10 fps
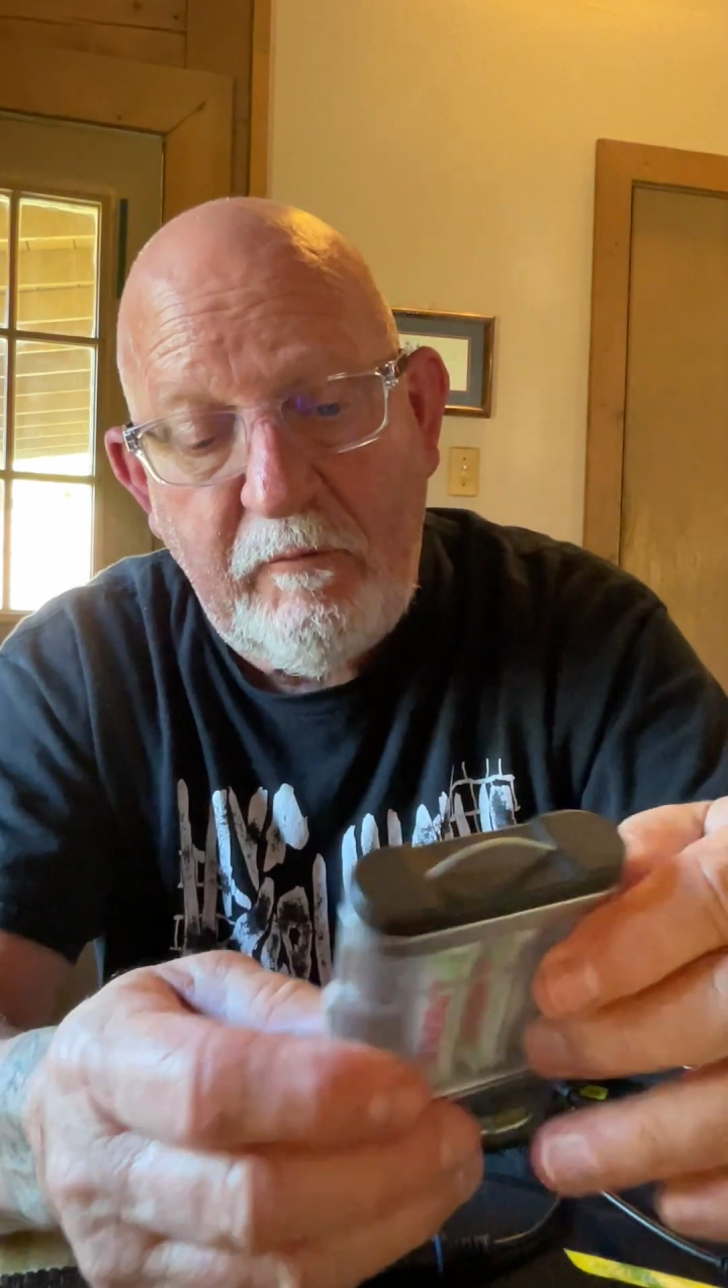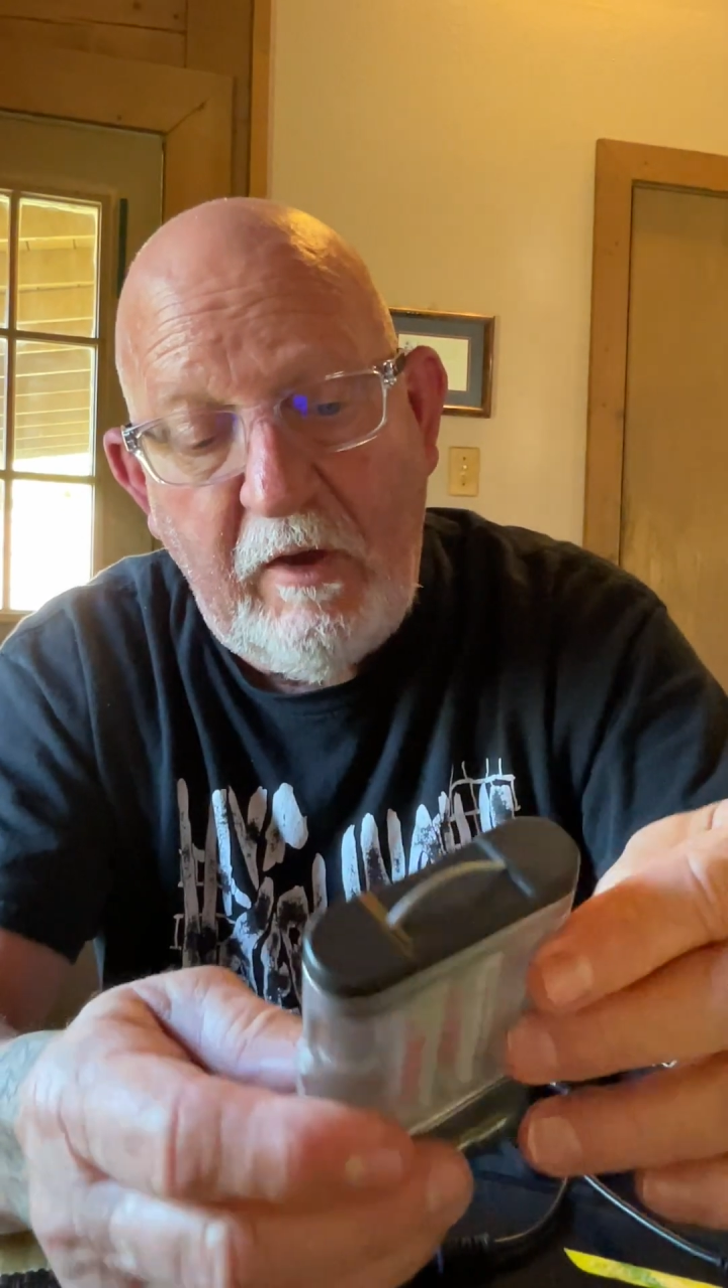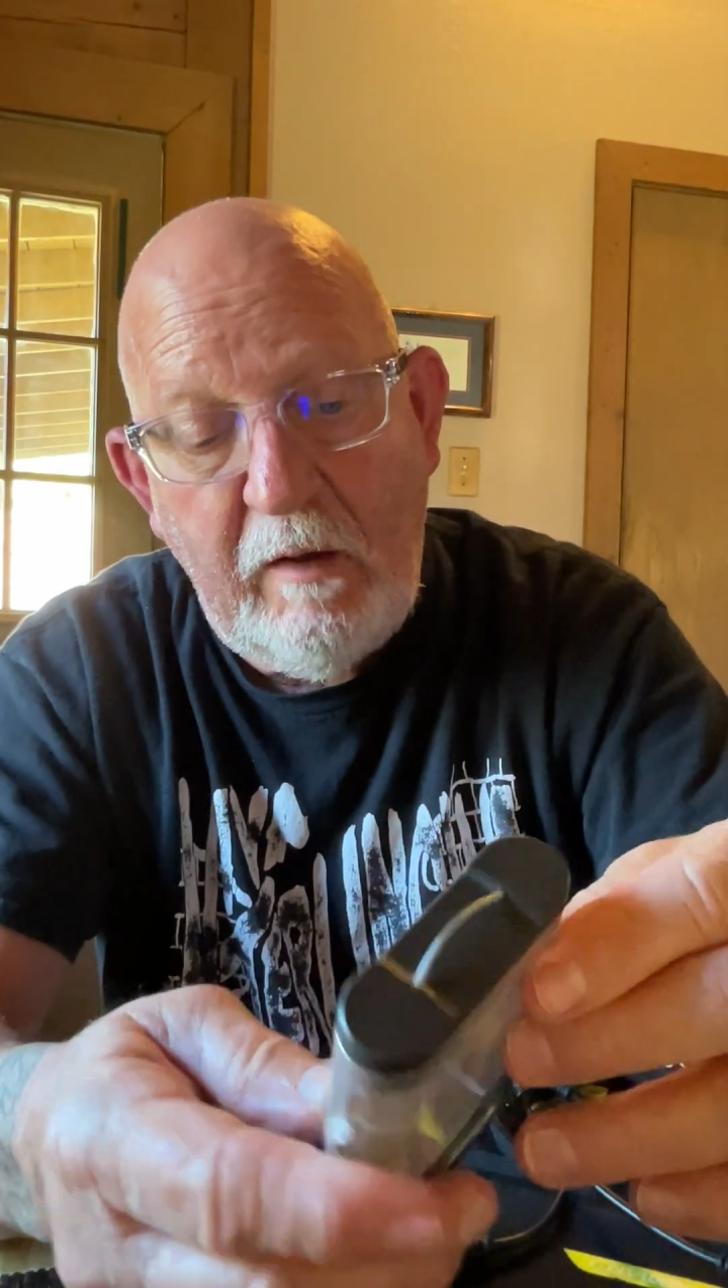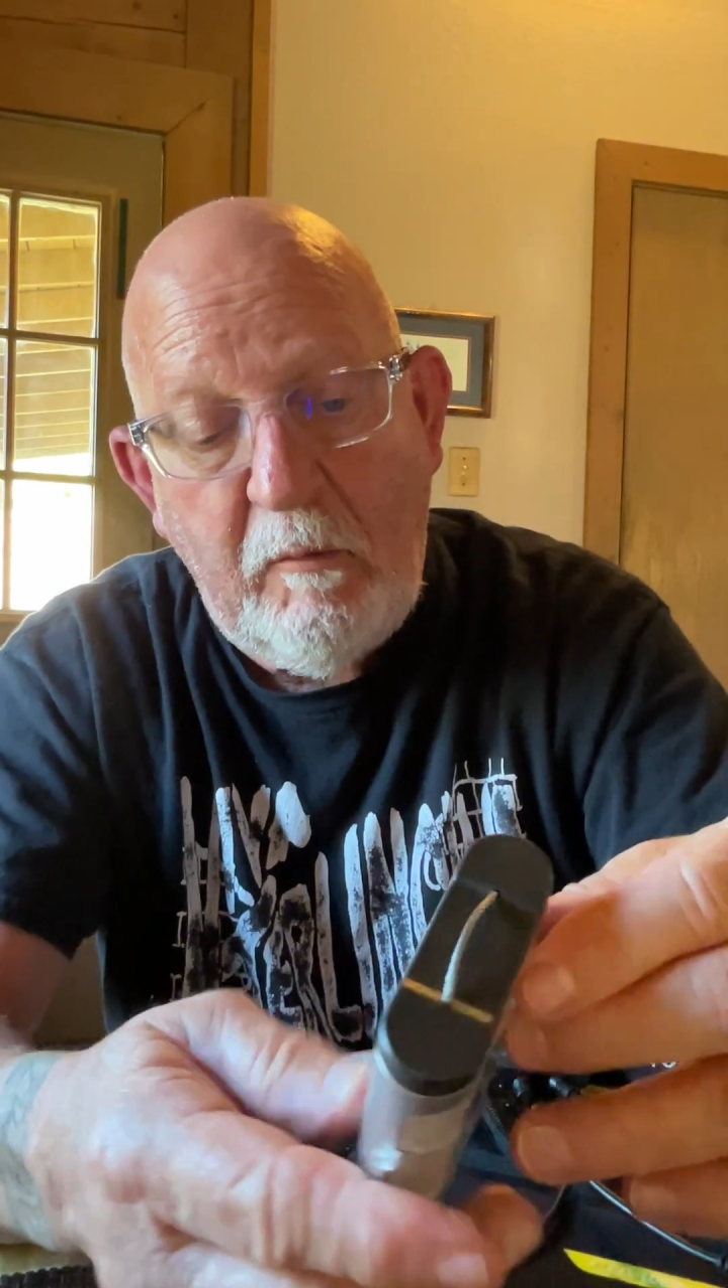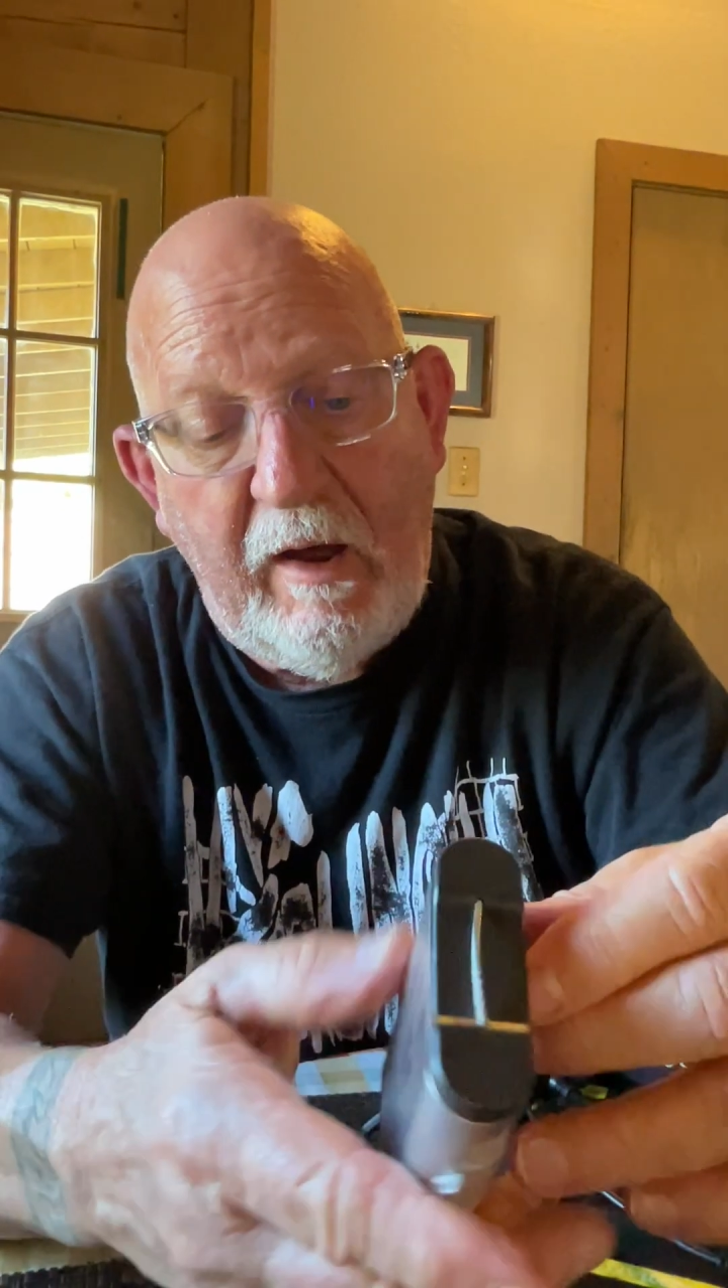
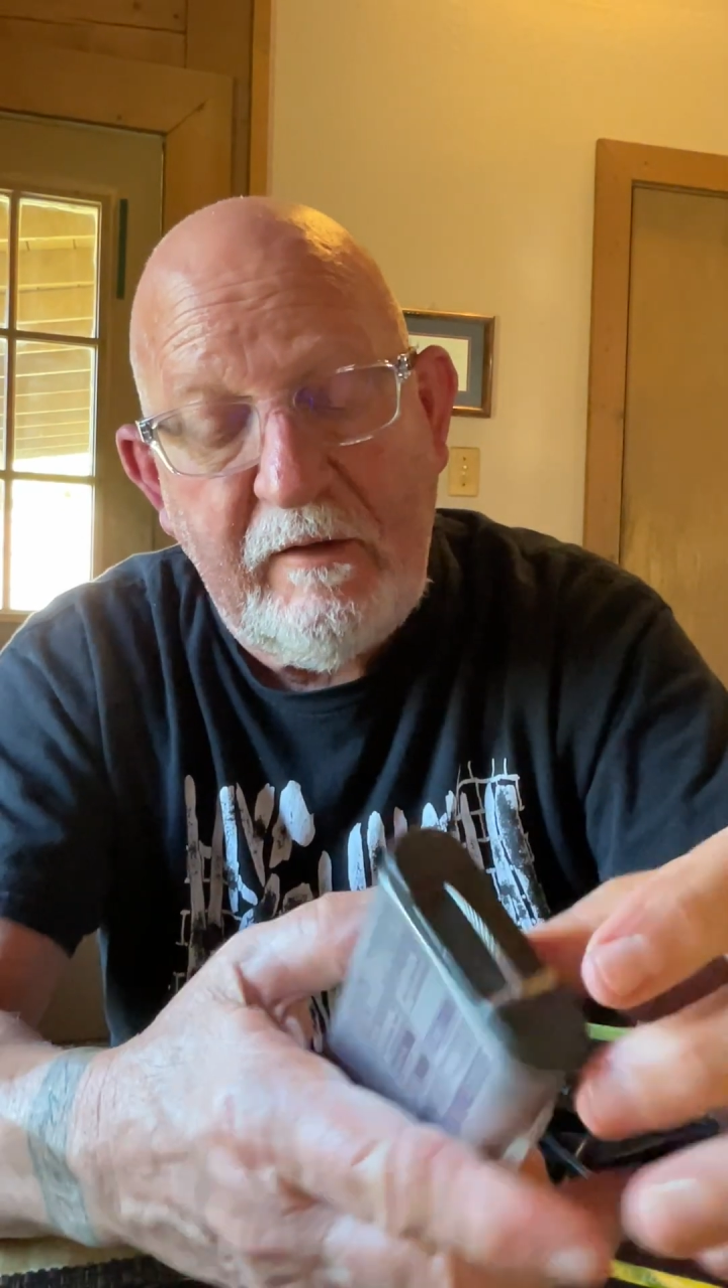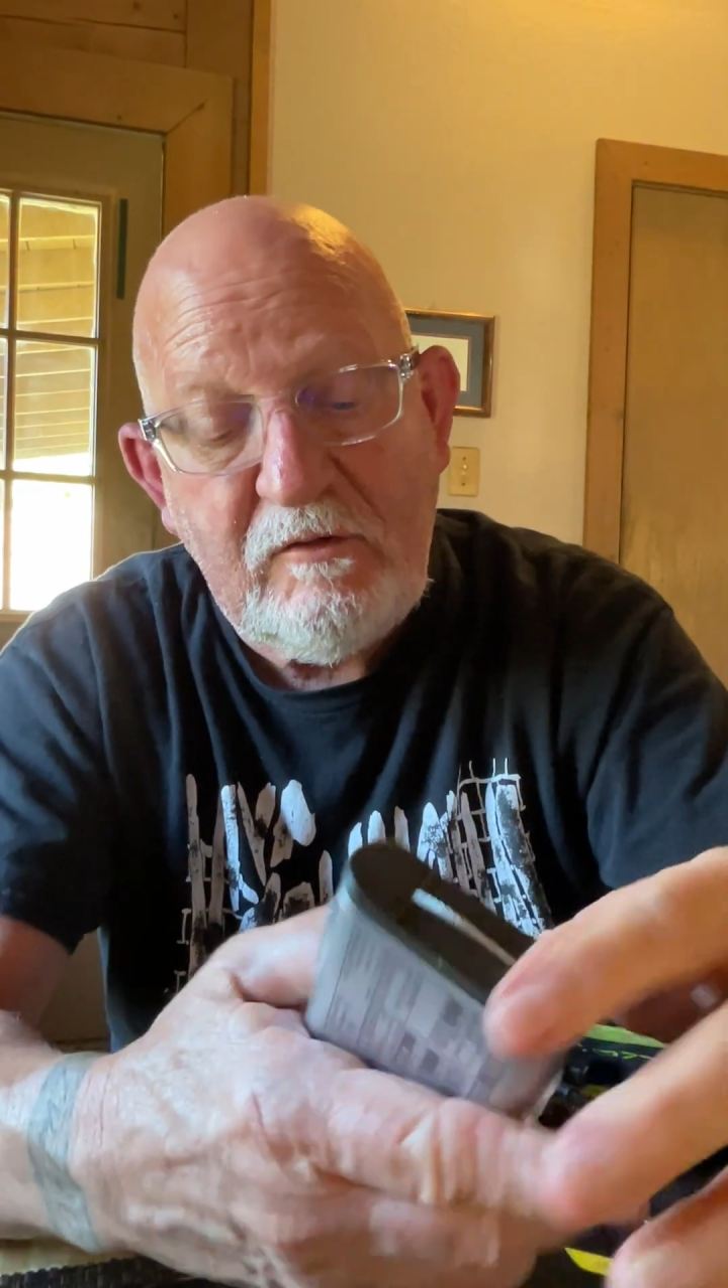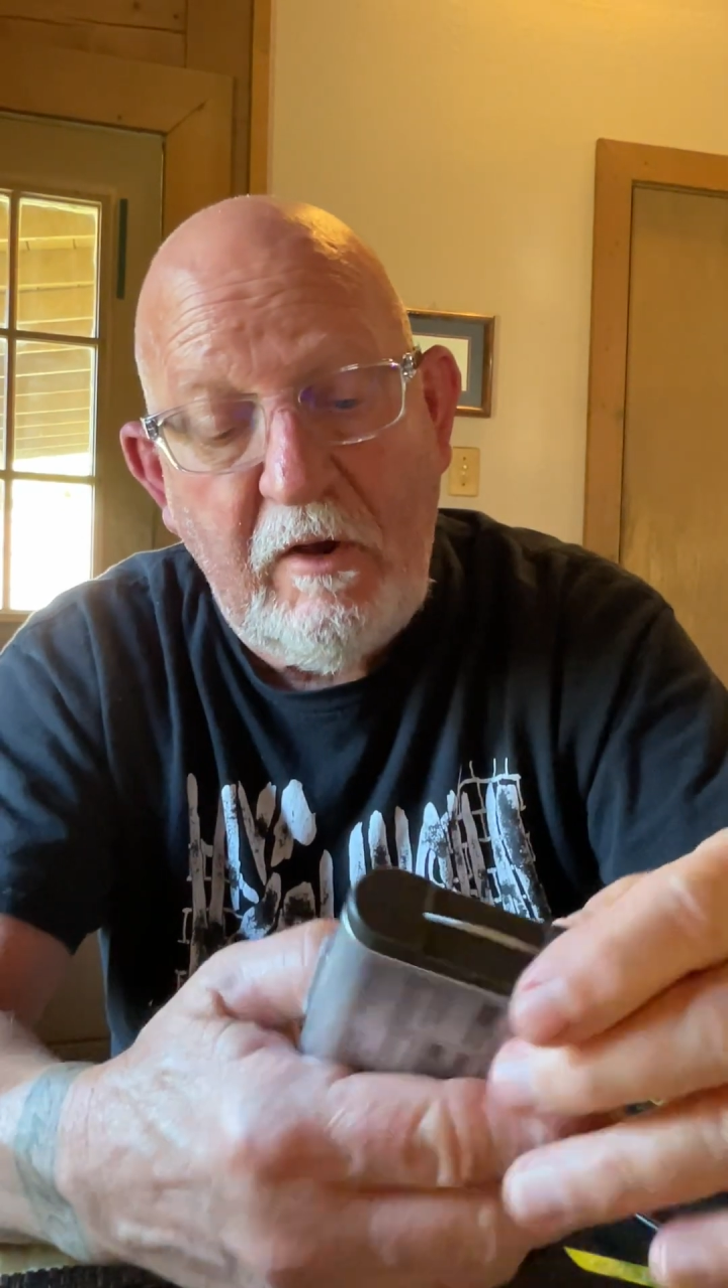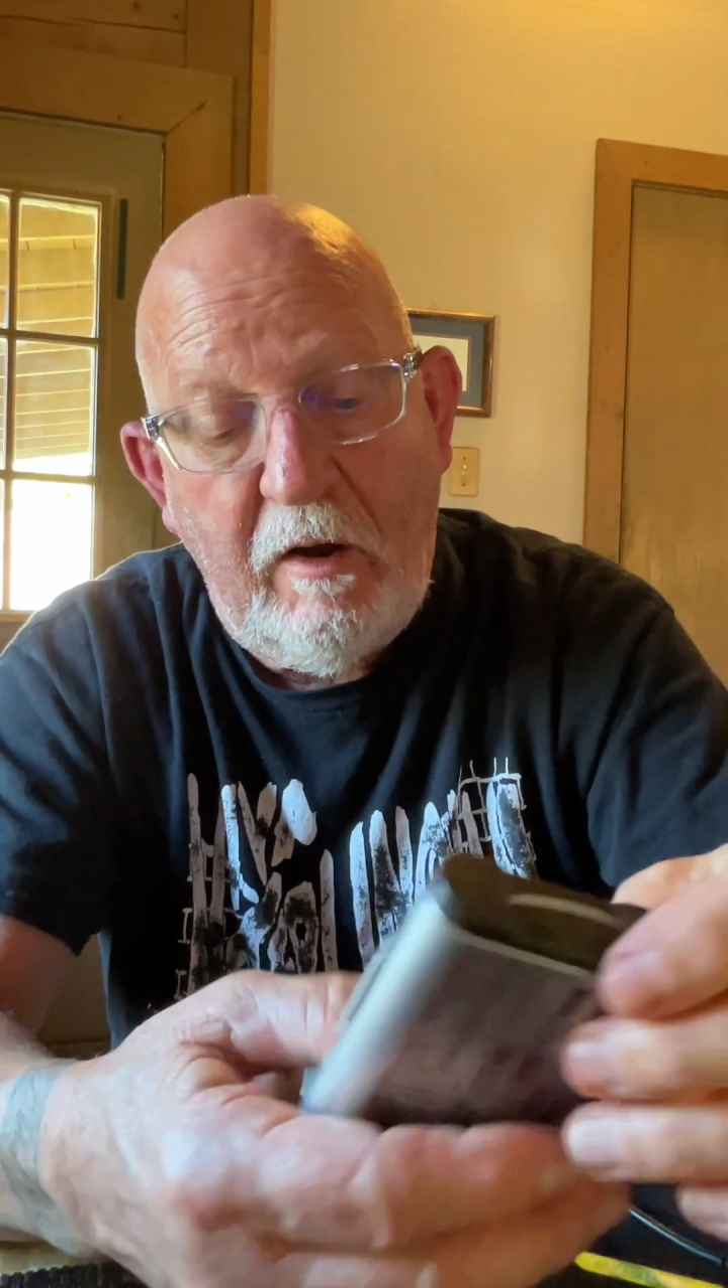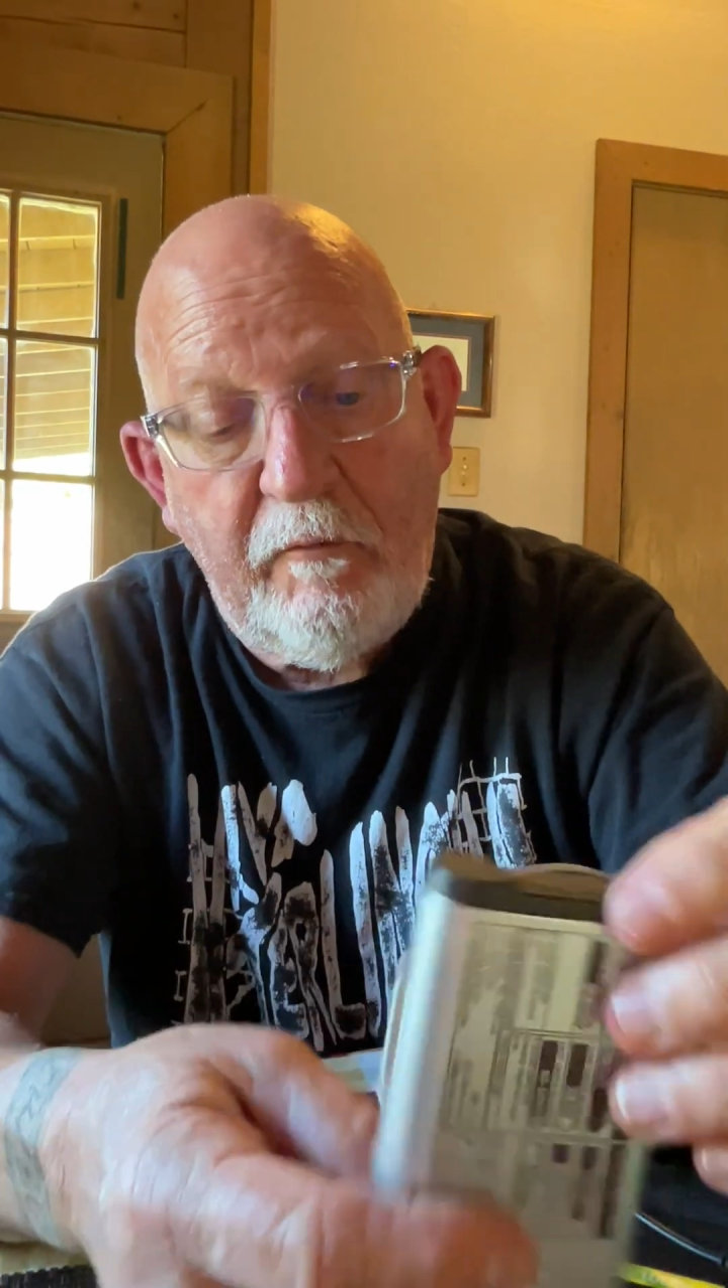thing by
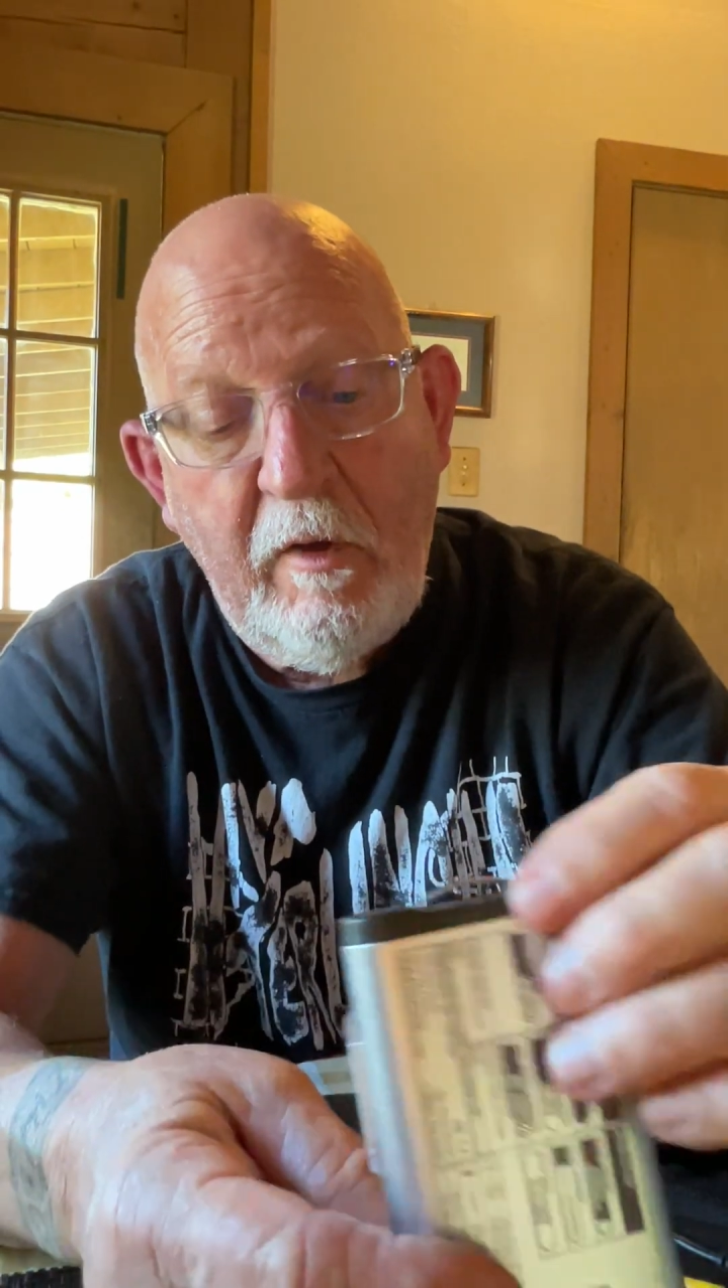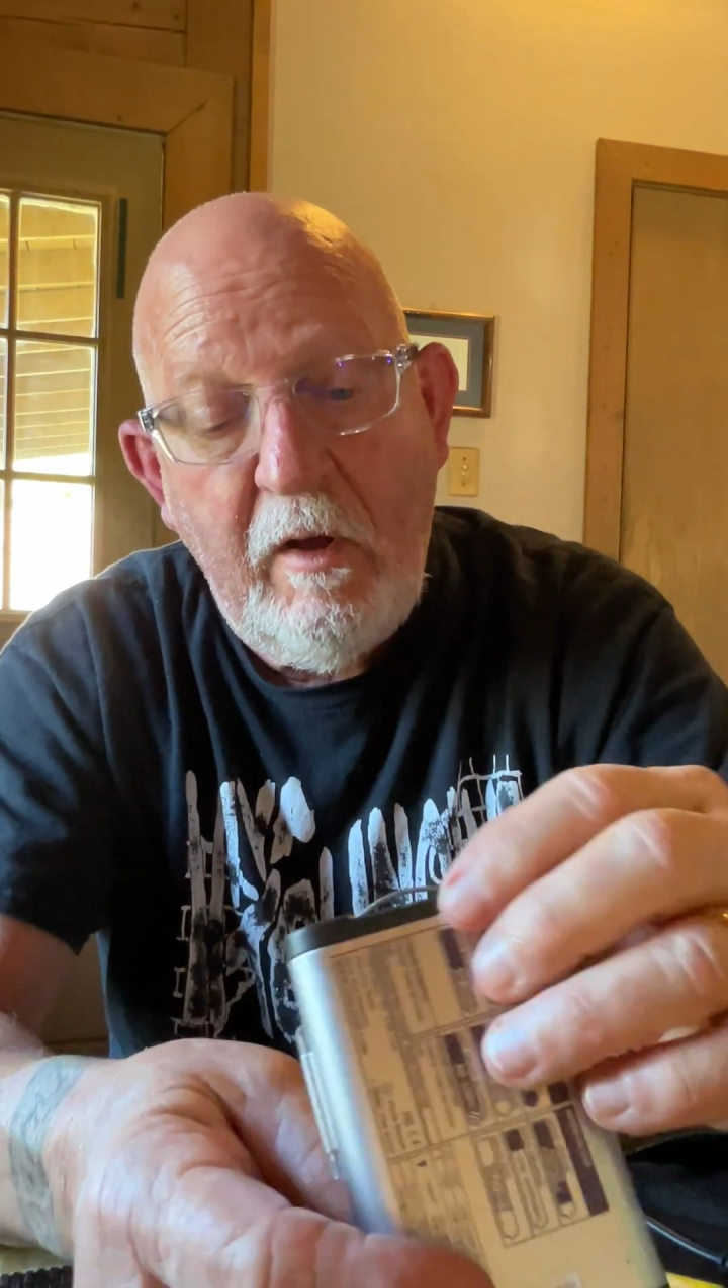itself,